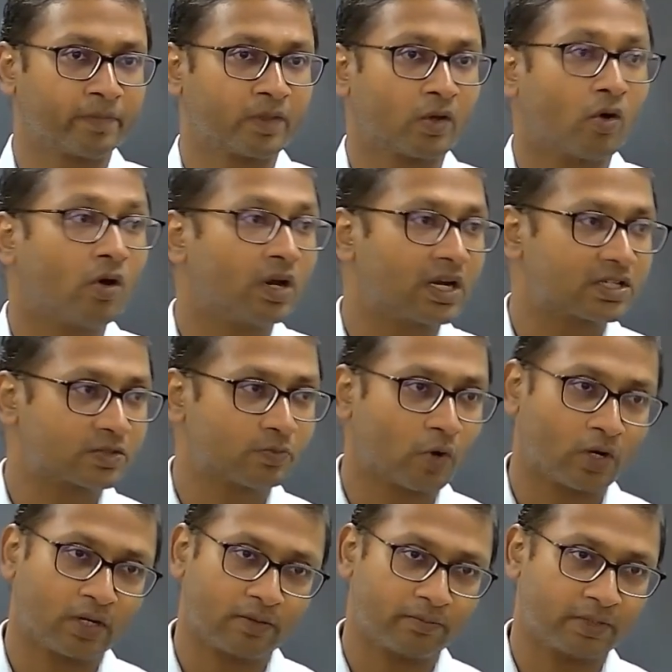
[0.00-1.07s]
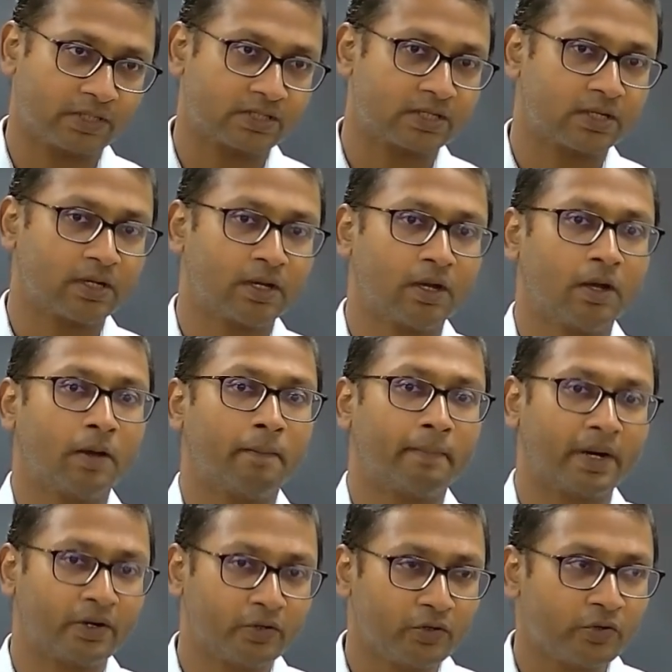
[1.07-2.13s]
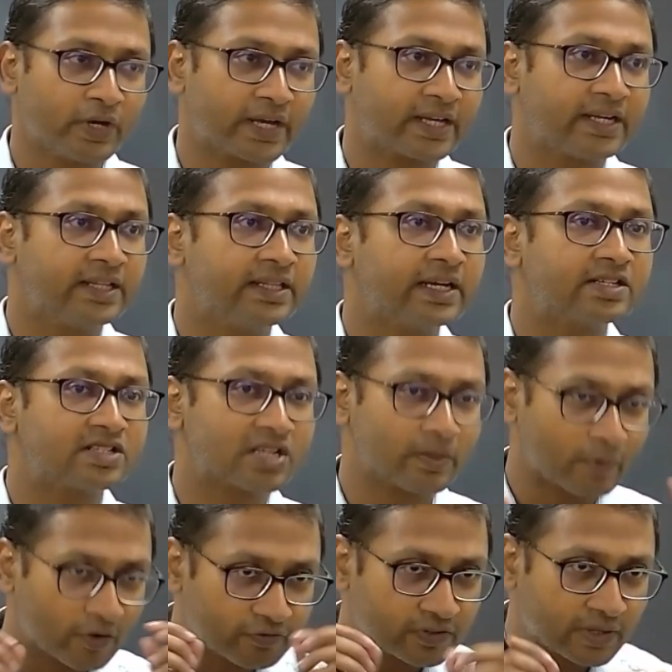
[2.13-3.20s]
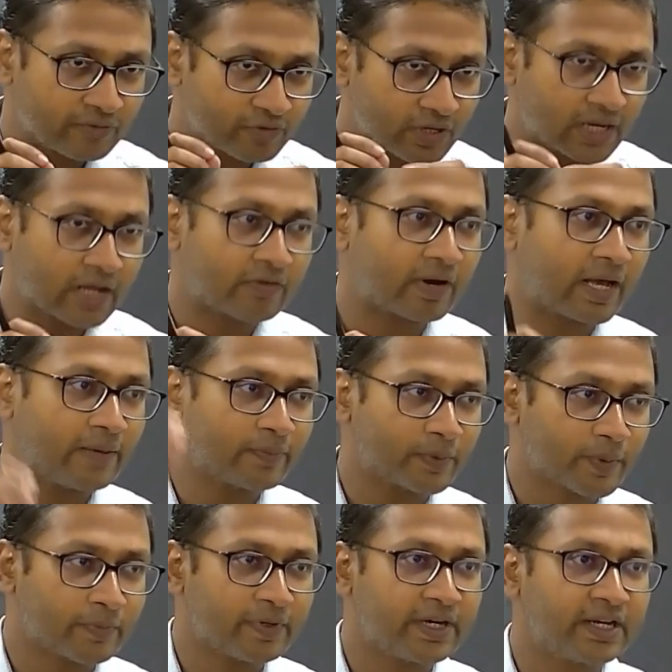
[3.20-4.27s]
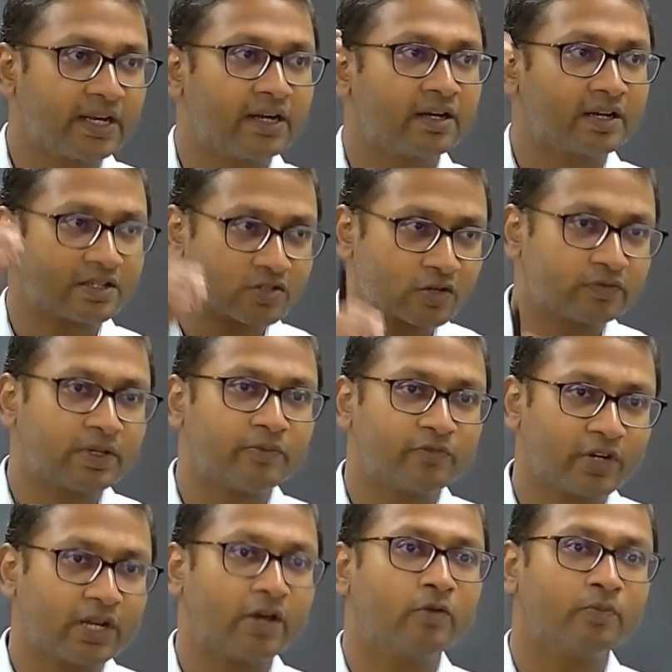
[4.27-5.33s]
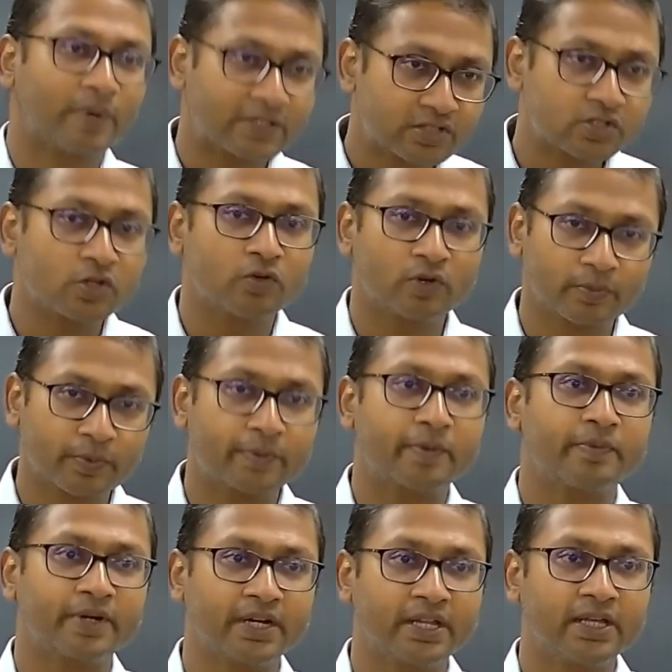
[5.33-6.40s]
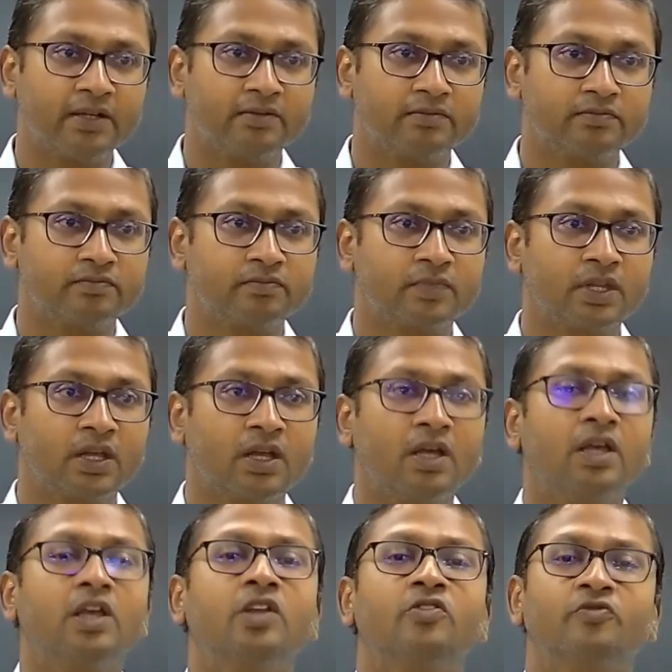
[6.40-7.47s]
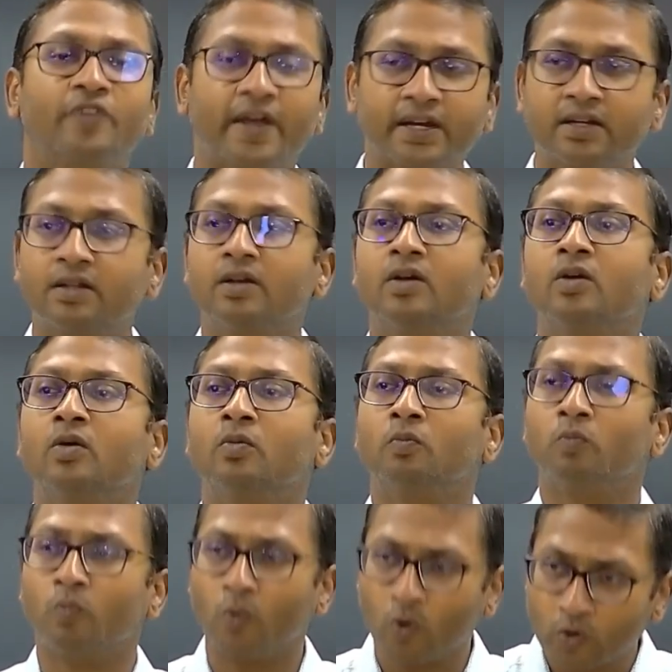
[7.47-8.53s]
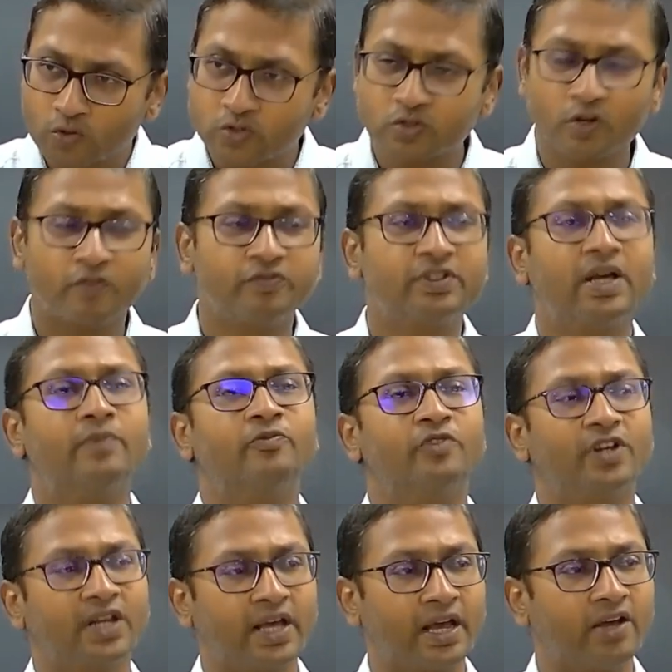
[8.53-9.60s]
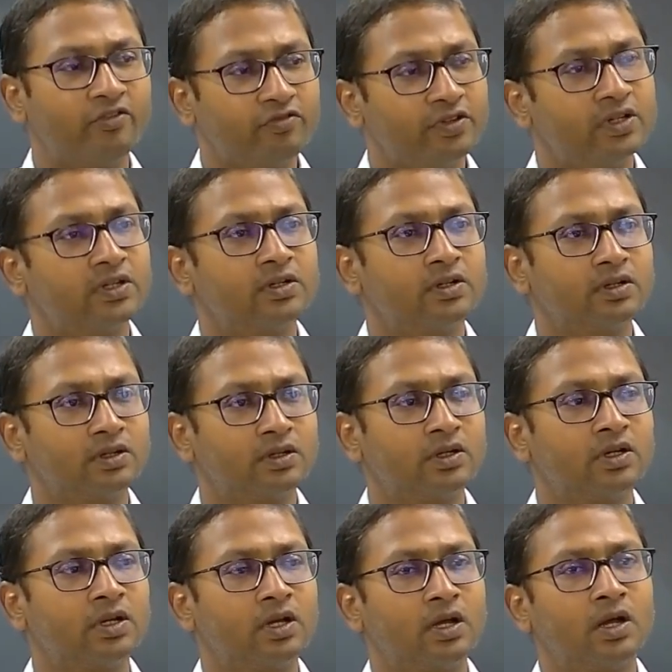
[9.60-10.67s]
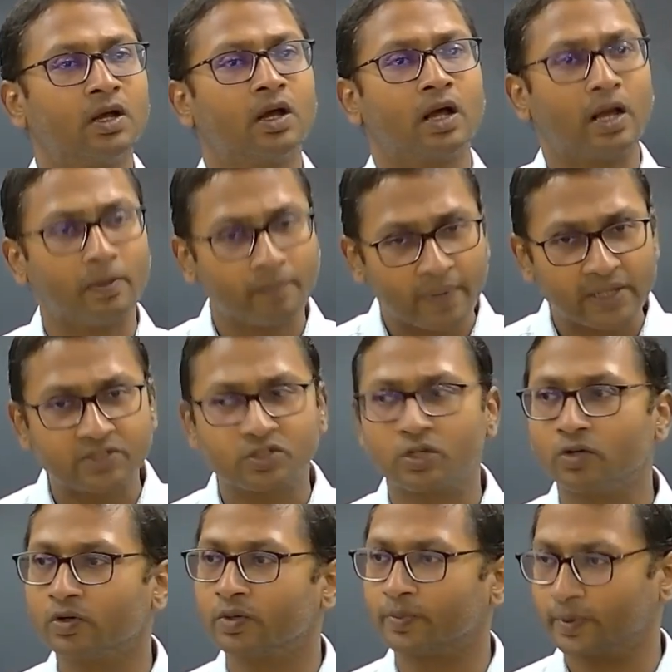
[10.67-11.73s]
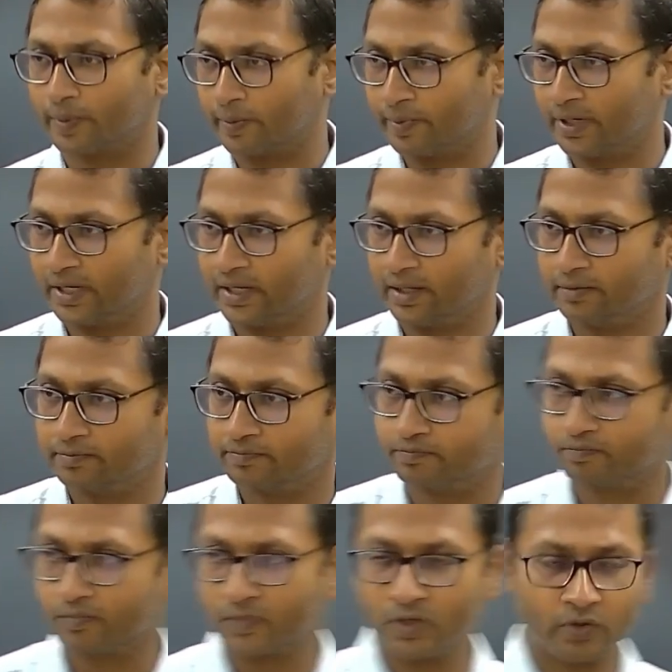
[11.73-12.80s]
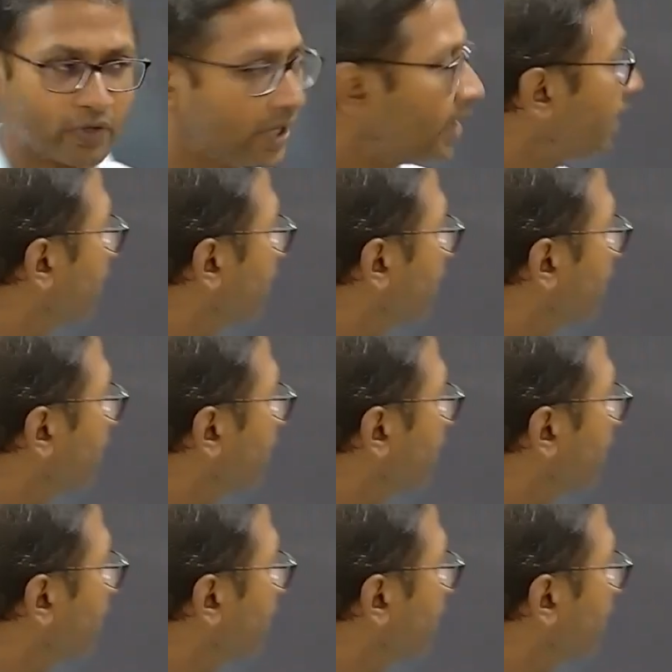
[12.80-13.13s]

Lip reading: All are small numbers. But do you agree that some of them will have high probability and rest of them will have much lower probability? In fact, most of them will have a much lower probability. Okay.